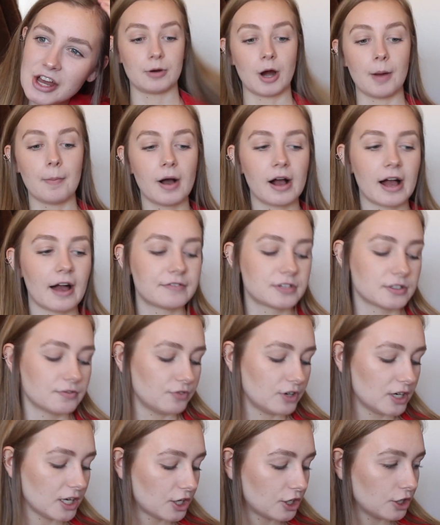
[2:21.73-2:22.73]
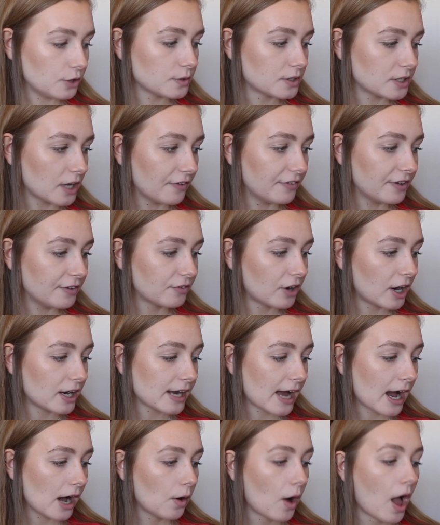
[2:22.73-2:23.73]
Primark have some really cute stuff in
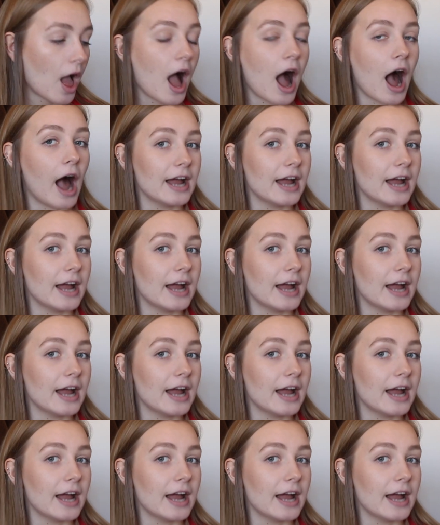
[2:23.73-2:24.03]
right now.